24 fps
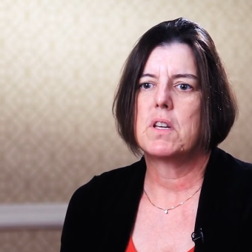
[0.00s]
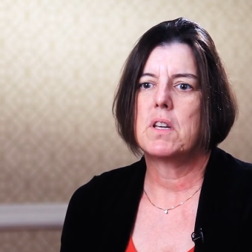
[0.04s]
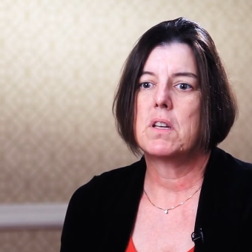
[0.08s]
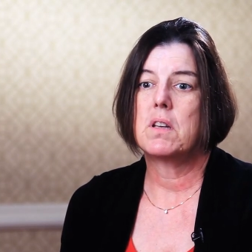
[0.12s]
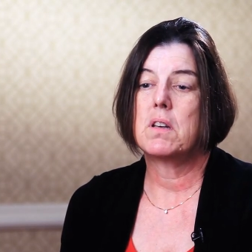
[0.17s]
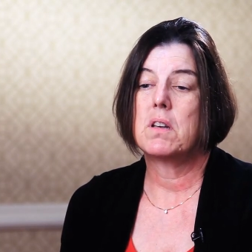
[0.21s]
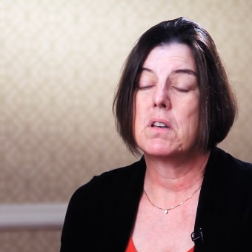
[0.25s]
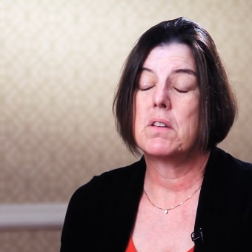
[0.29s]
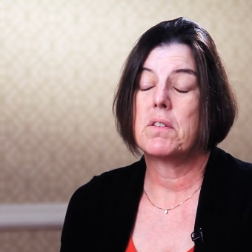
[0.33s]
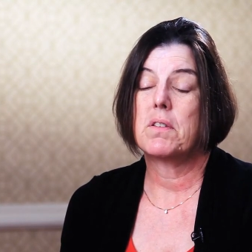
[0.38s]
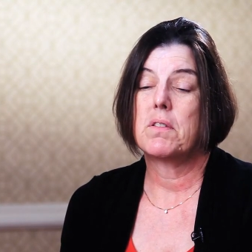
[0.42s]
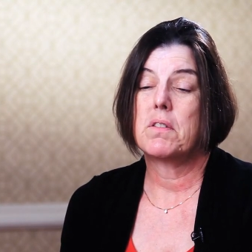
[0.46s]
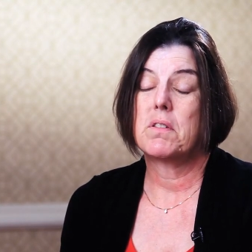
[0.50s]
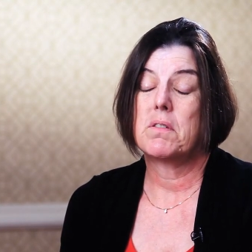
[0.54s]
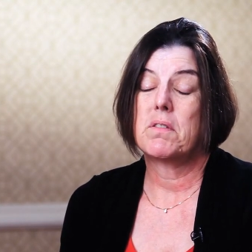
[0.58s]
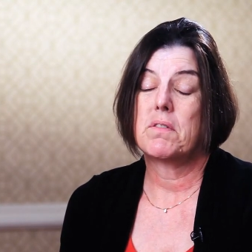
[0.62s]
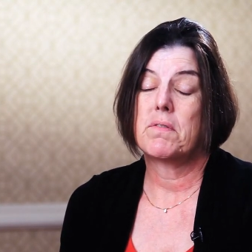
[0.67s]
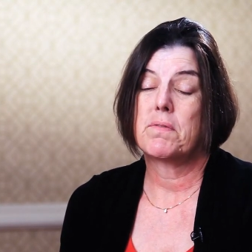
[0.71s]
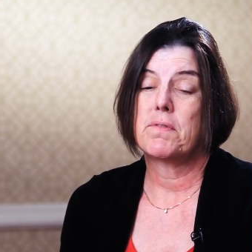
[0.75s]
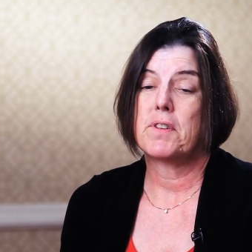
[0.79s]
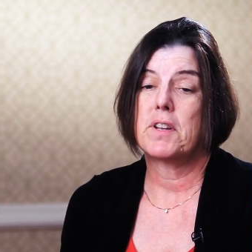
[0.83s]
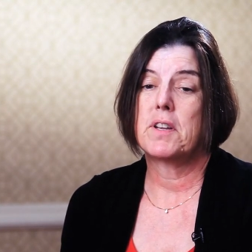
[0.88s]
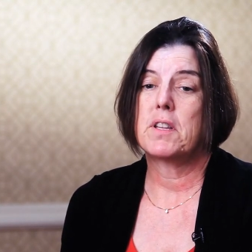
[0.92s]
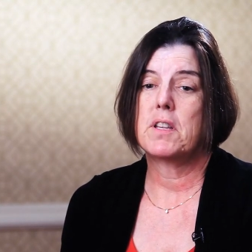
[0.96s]
And
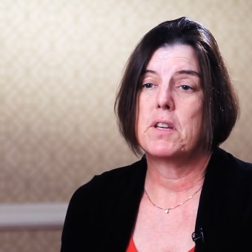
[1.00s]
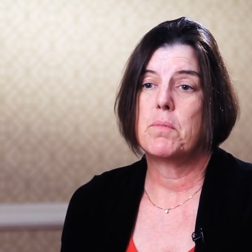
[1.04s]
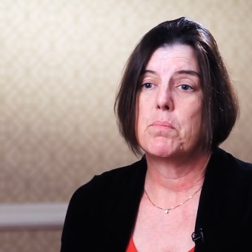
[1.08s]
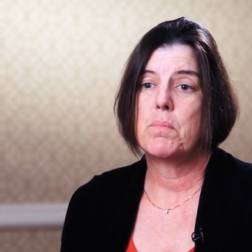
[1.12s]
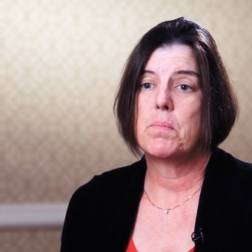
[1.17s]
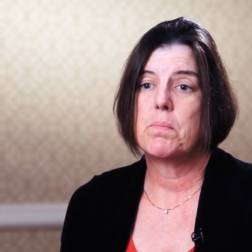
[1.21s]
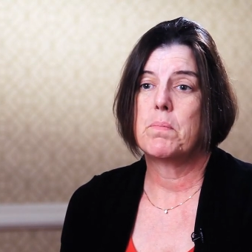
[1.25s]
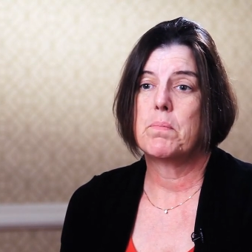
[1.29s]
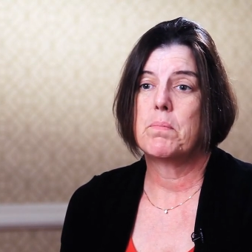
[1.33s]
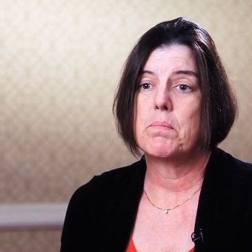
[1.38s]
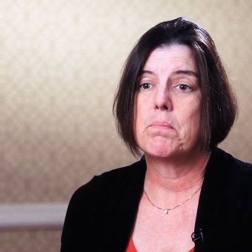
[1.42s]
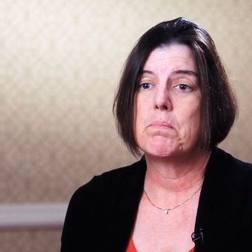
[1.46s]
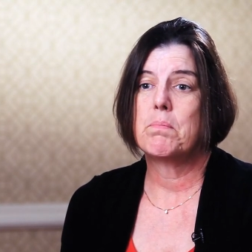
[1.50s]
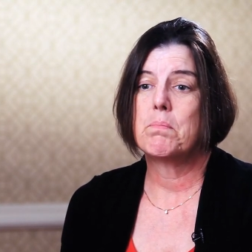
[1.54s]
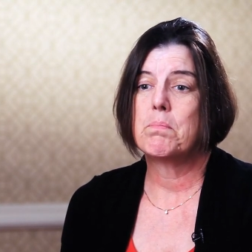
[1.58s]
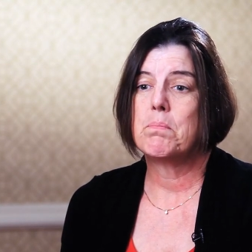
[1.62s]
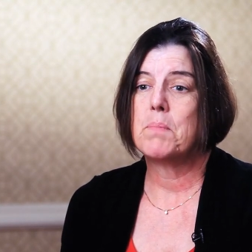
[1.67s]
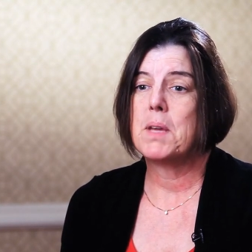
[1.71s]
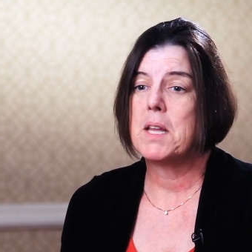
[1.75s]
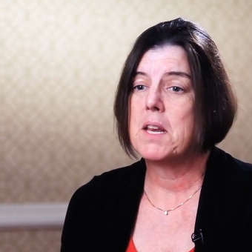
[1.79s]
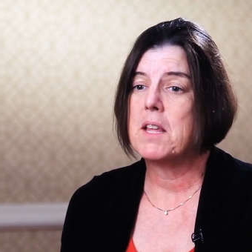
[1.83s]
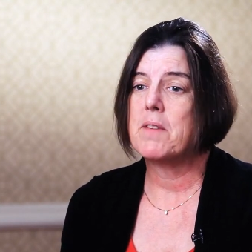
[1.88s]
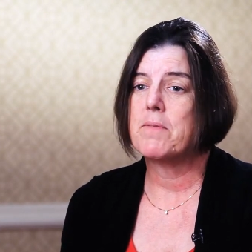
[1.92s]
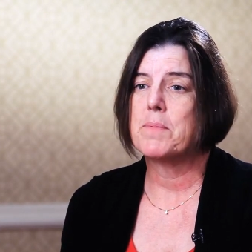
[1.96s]
frankly,
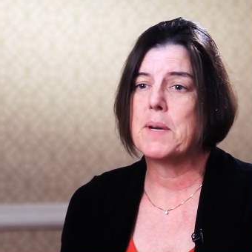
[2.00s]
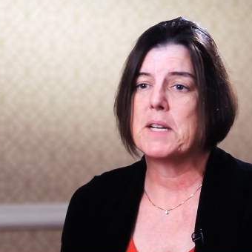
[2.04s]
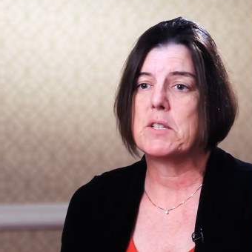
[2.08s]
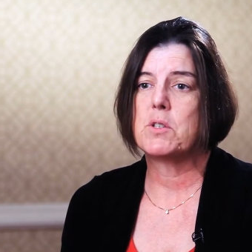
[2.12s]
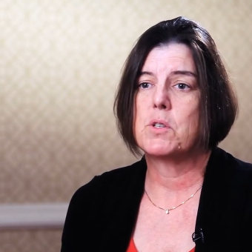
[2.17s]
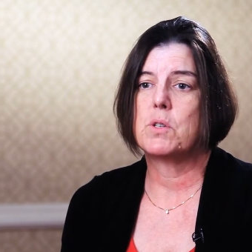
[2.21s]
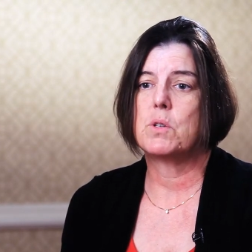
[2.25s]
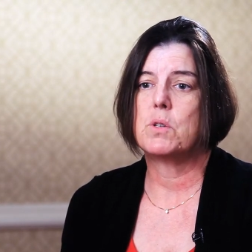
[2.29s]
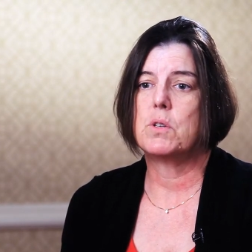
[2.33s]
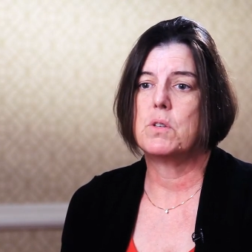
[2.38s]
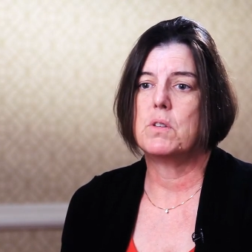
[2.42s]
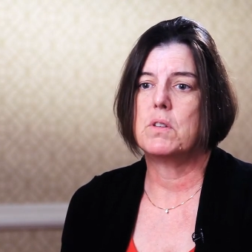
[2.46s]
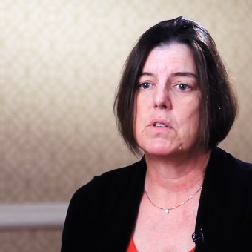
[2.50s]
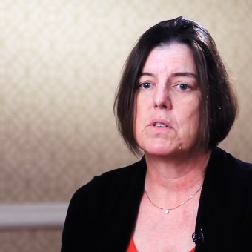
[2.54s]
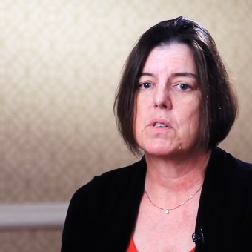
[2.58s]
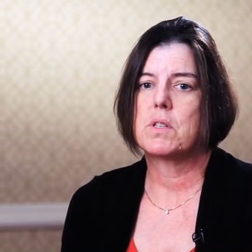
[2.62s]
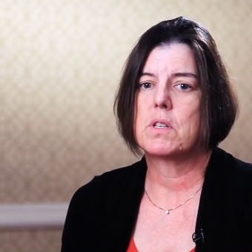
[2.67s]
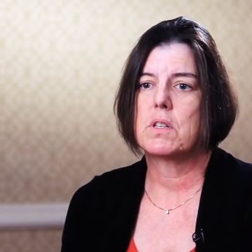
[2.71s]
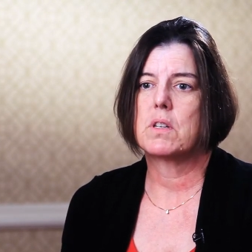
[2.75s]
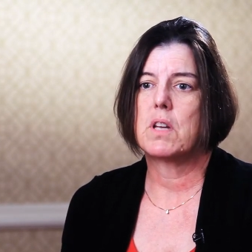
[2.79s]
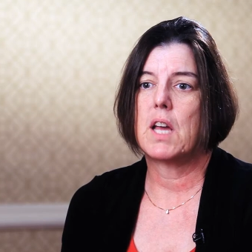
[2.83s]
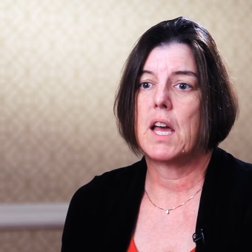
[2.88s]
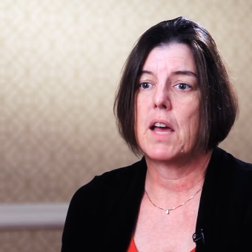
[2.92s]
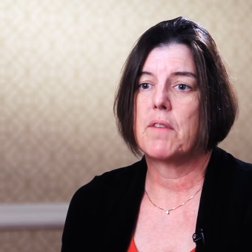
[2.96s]
many of my
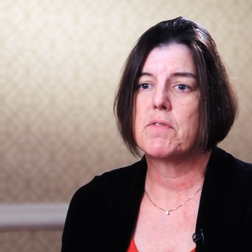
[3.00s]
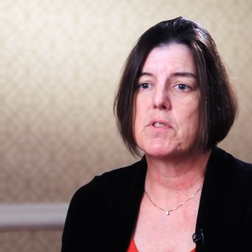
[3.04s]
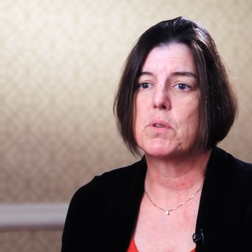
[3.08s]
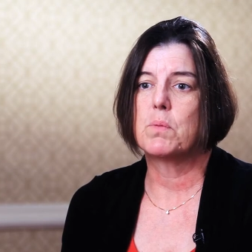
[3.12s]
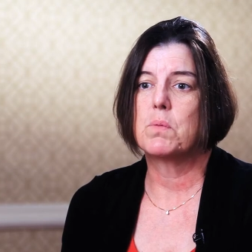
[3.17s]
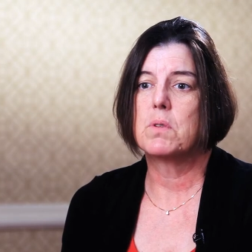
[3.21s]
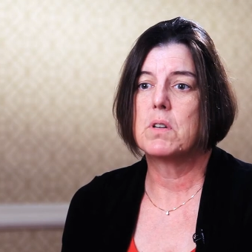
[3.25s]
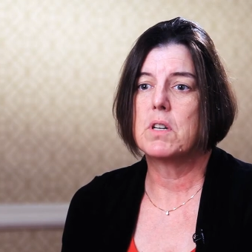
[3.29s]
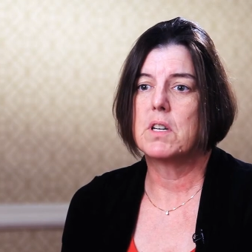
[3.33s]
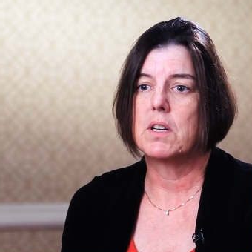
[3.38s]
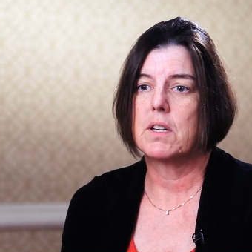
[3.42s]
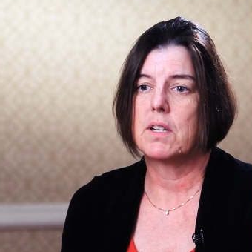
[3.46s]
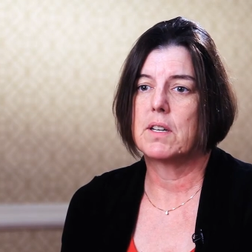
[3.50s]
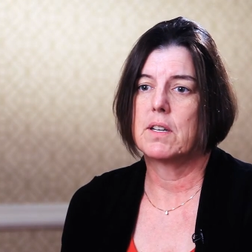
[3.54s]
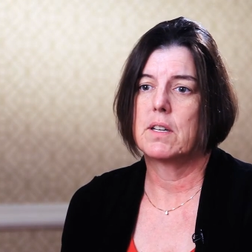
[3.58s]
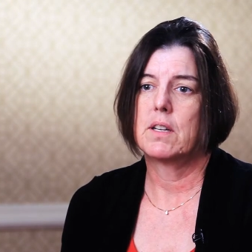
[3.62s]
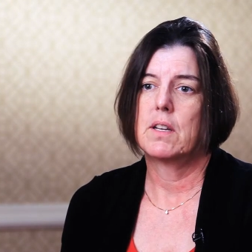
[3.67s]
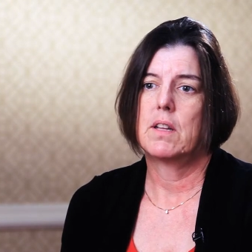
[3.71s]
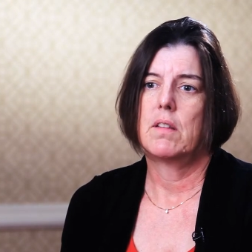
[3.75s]
students have to work.